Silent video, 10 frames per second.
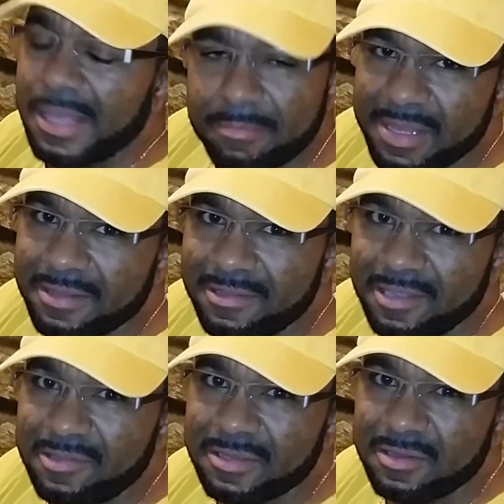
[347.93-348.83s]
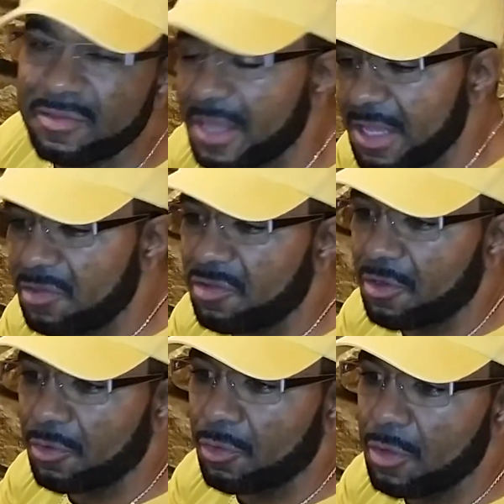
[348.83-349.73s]
and meditation is
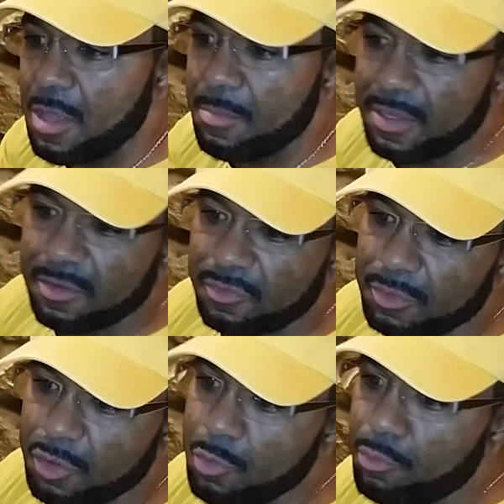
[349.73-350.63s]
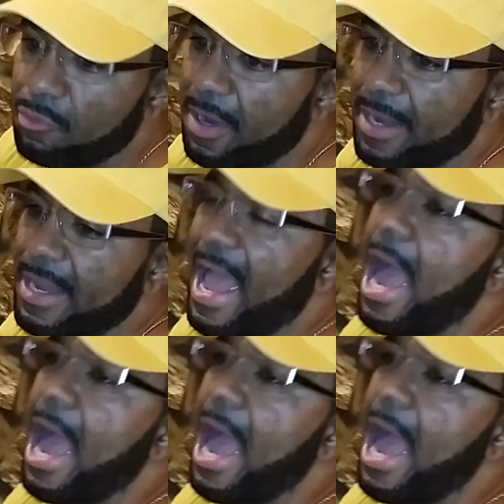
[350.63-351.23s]
internal. Because when you pray